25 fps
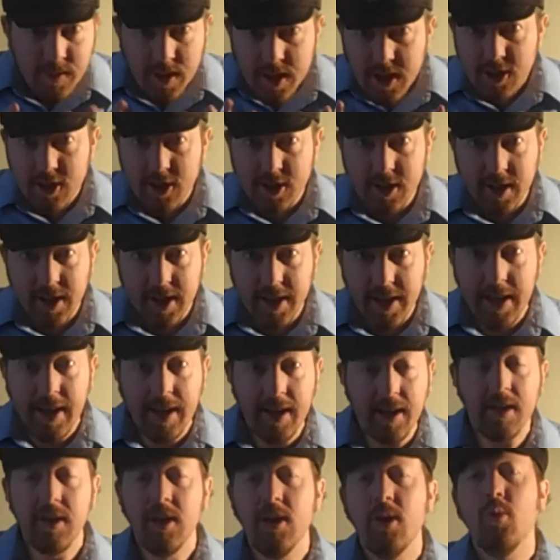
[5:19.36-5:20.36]
here's the
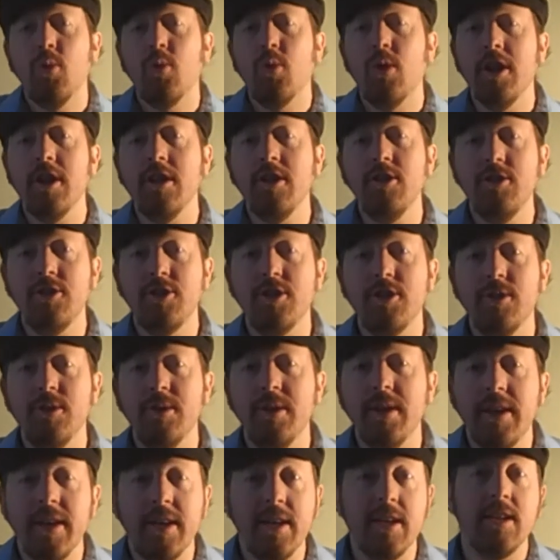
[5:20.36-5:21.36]
key. What you
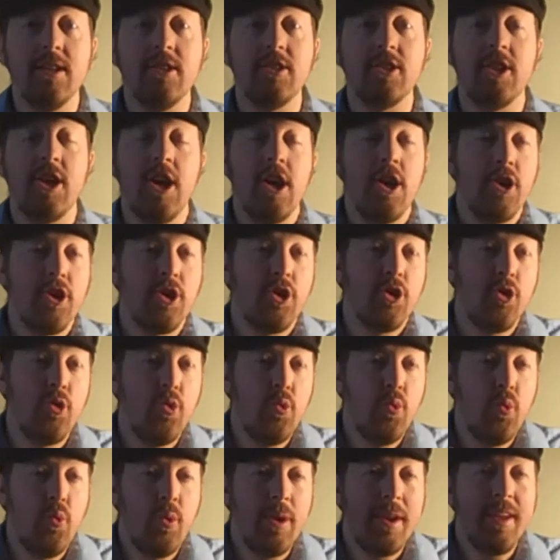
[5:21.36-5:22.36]
do is
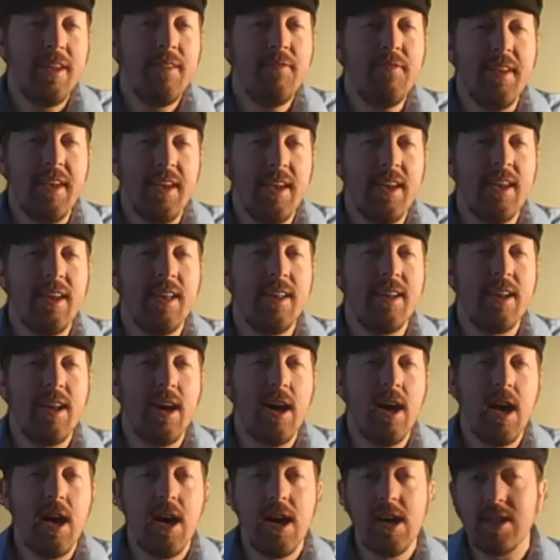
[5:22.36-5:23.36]
you weave in
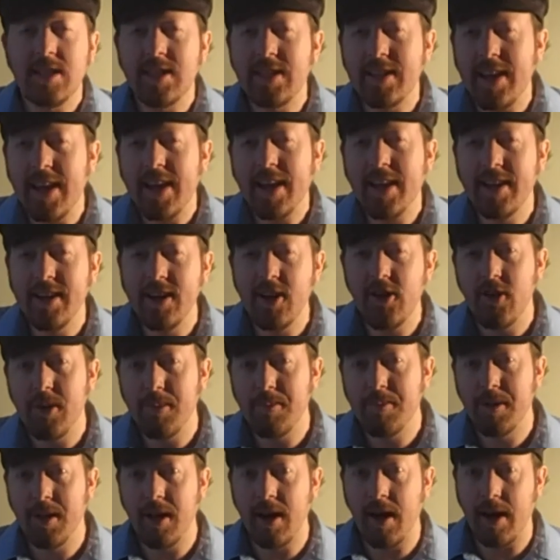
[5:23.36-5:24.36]
a secondary
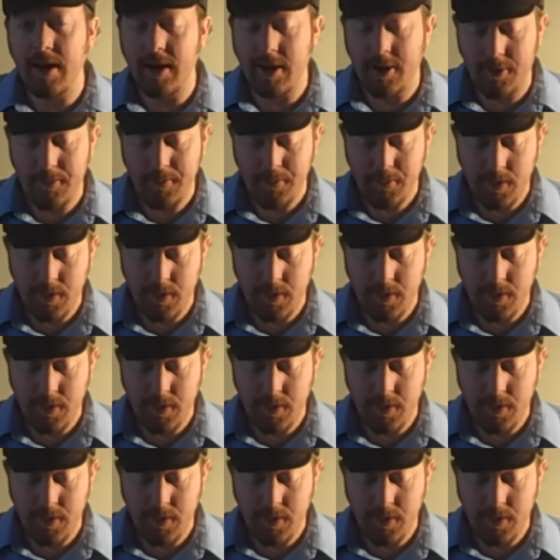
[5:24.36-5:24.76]
plot.